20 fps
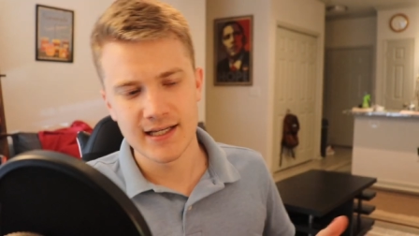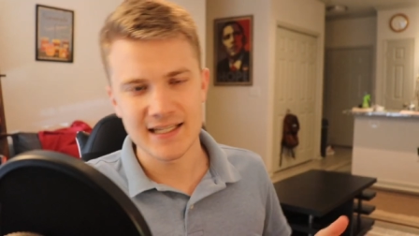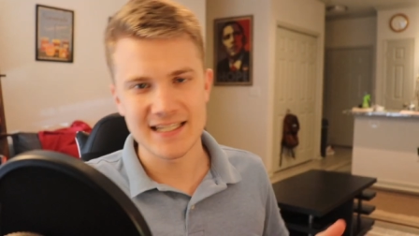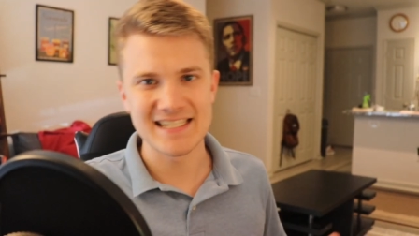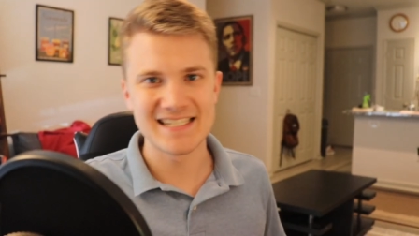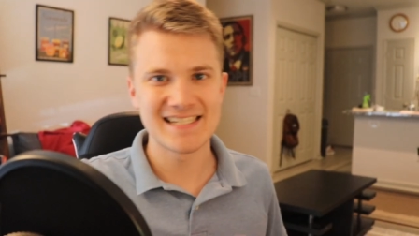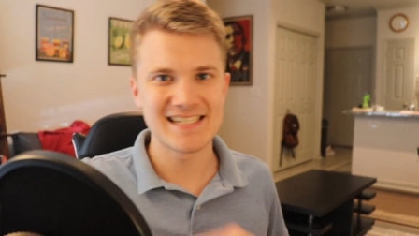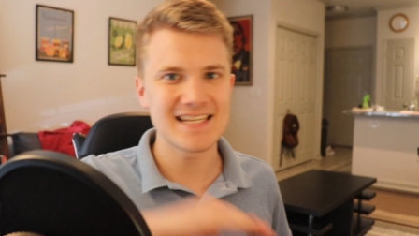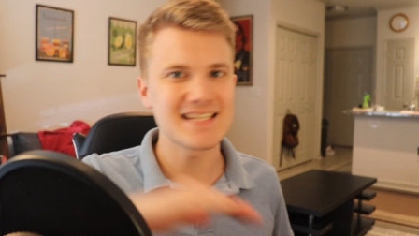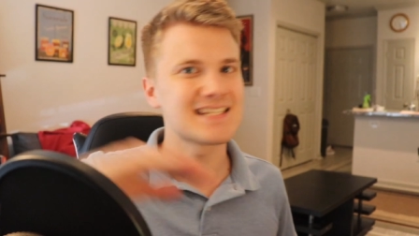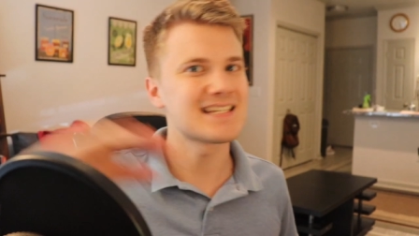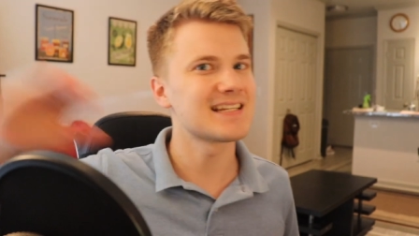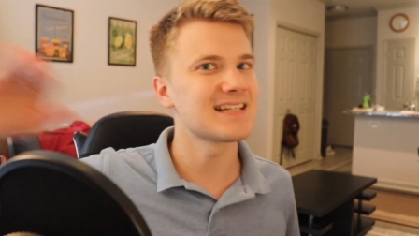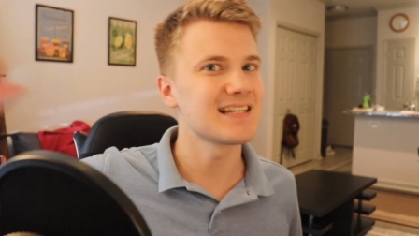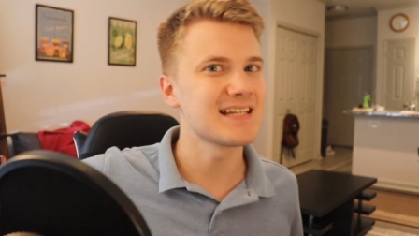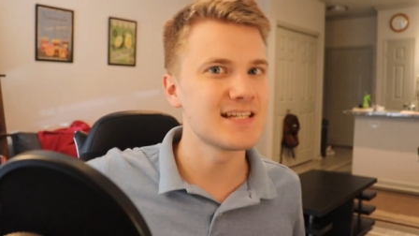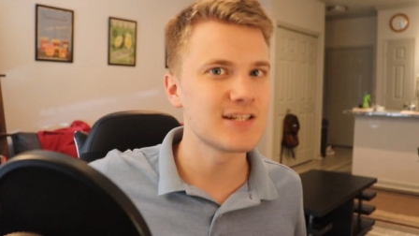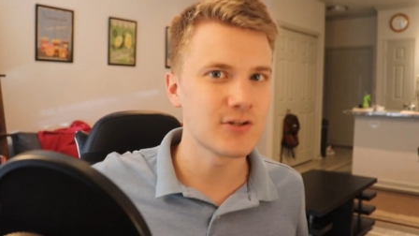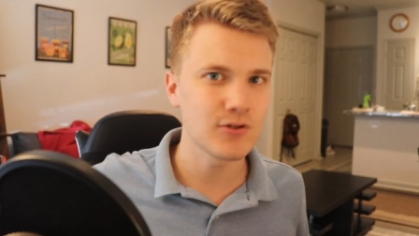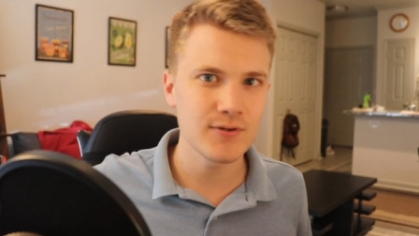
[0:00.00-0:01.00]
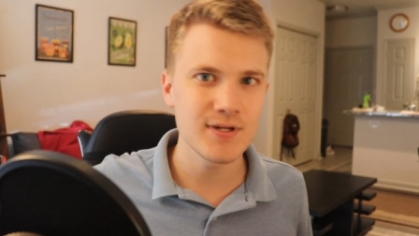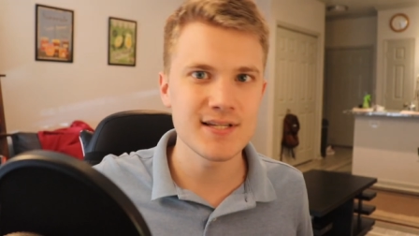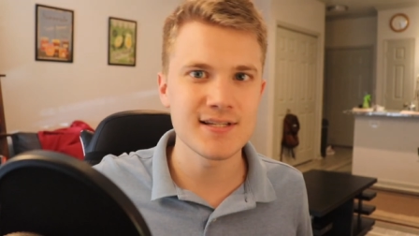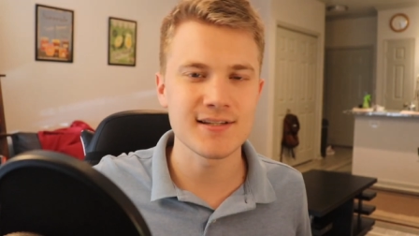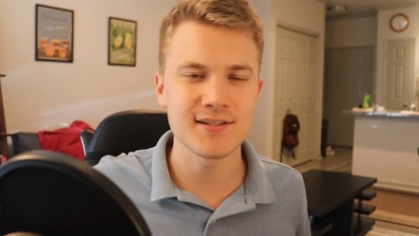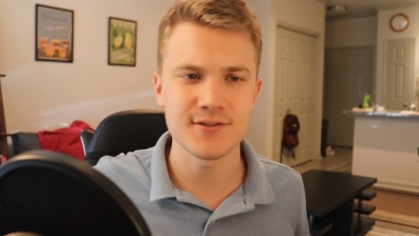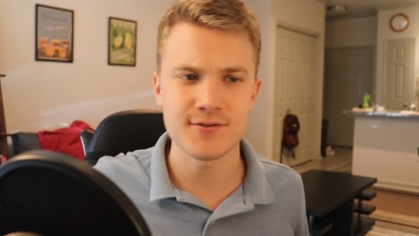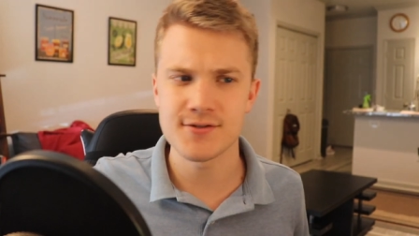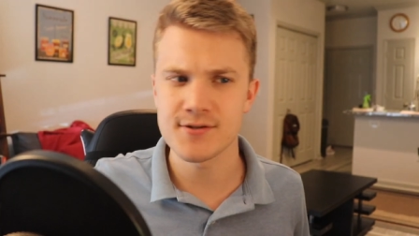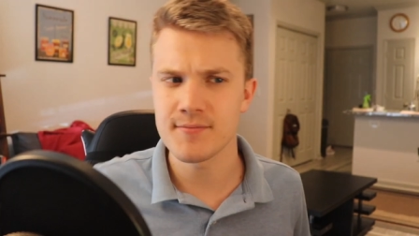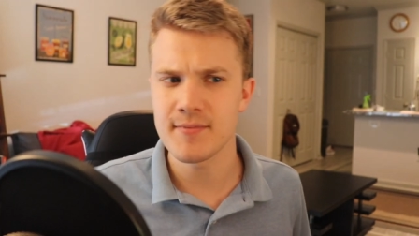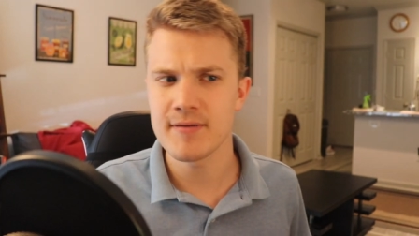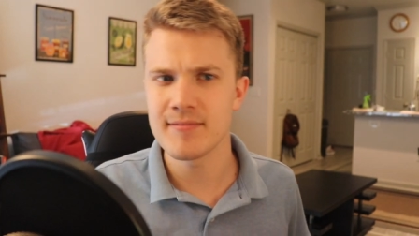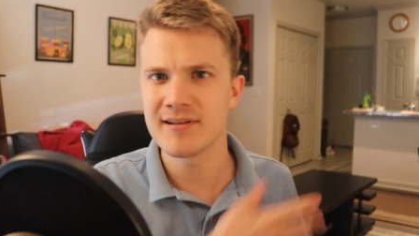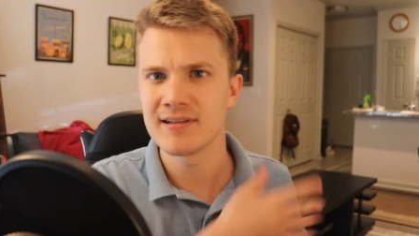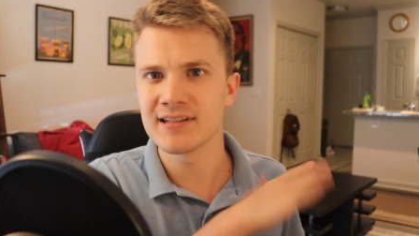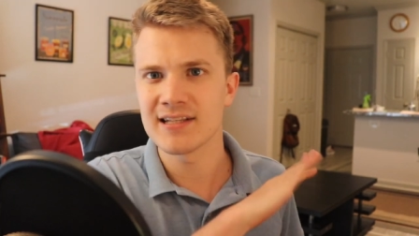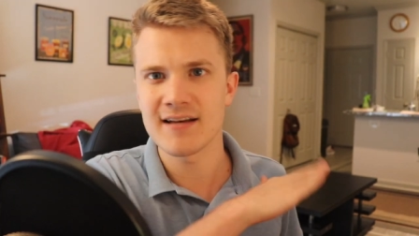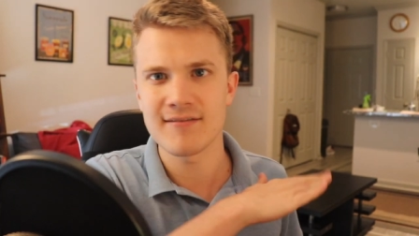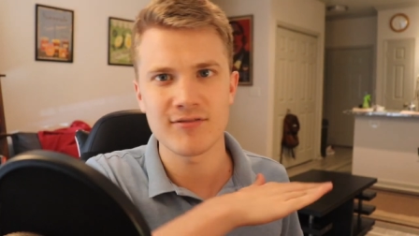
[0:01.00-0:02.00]
consistently increases or
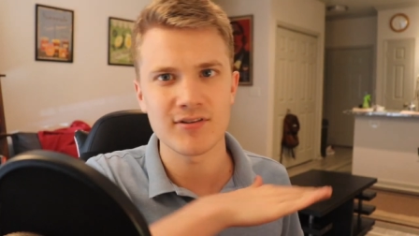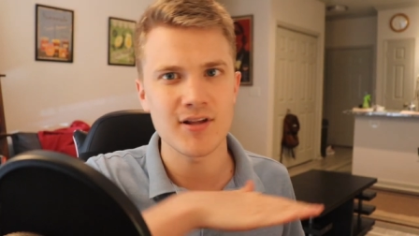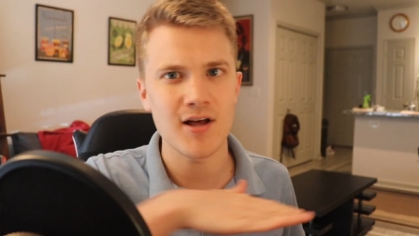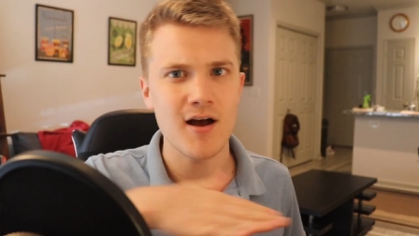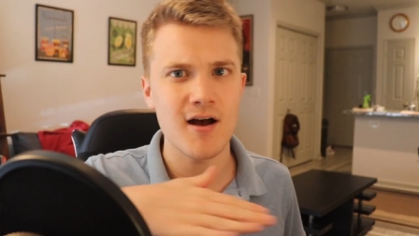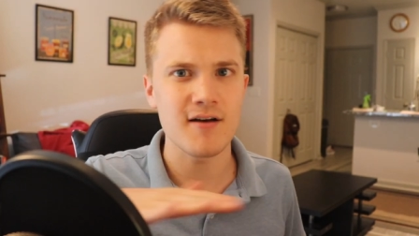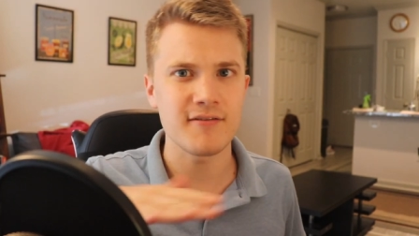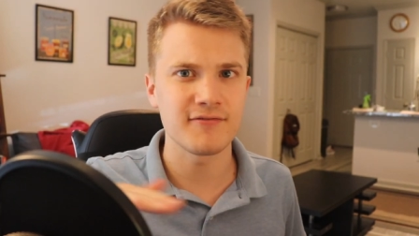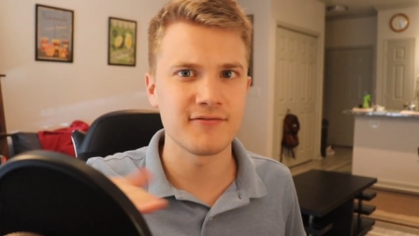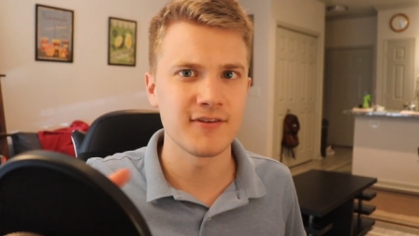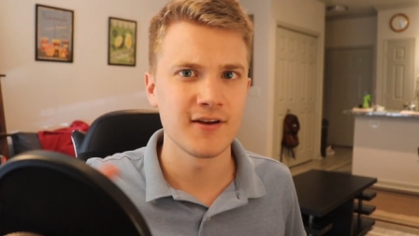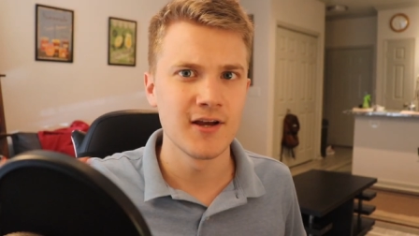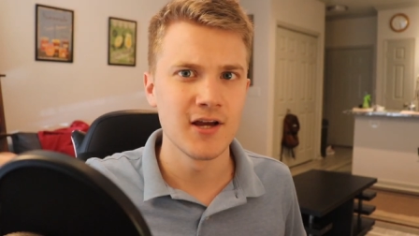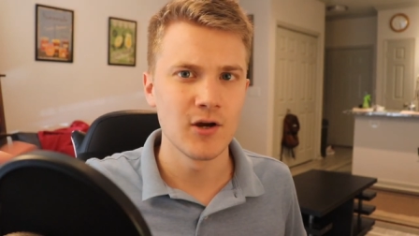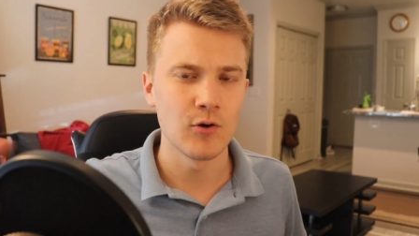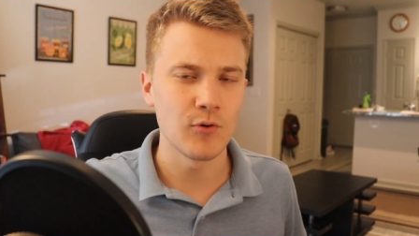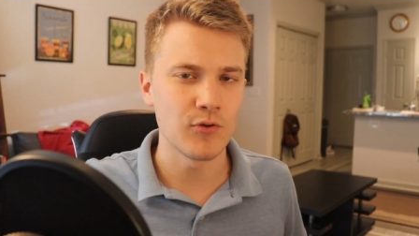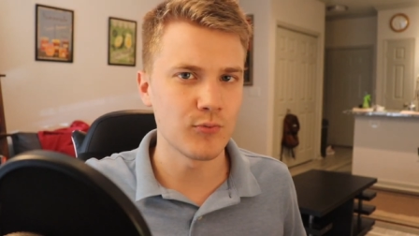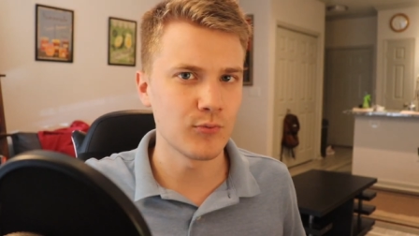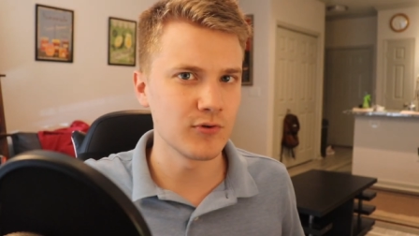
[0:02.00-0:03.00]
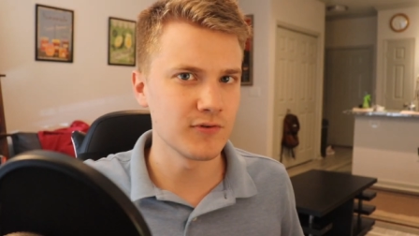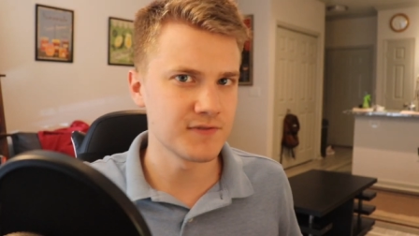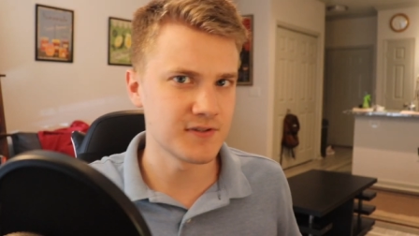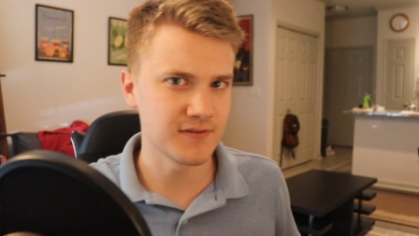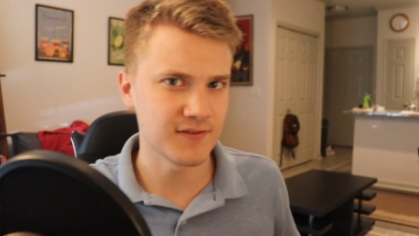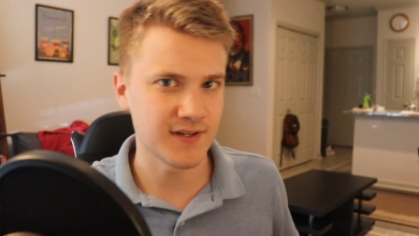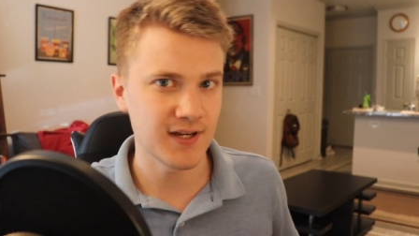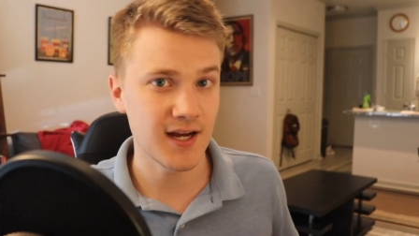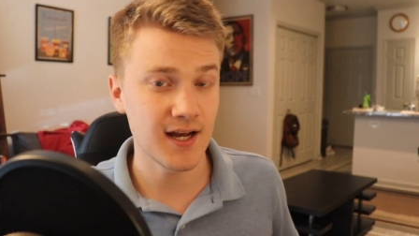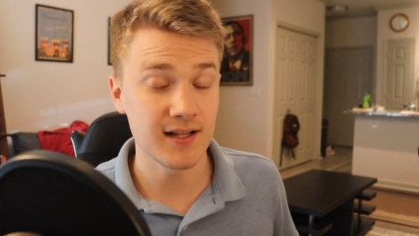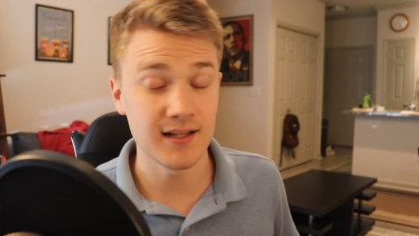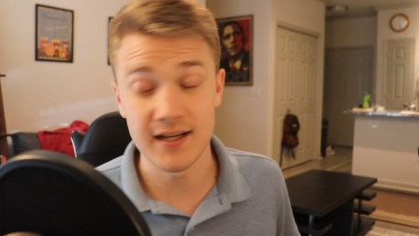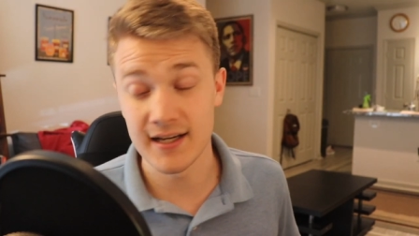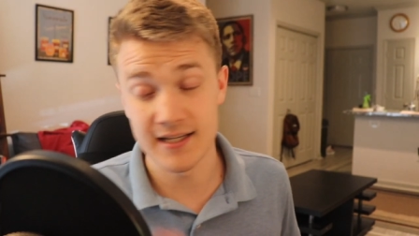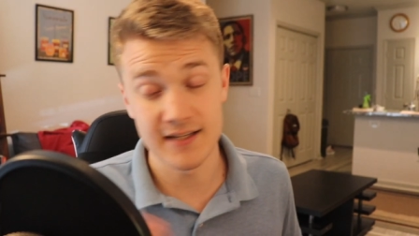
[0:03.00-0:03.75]
maybe level off with Wolves of Calla,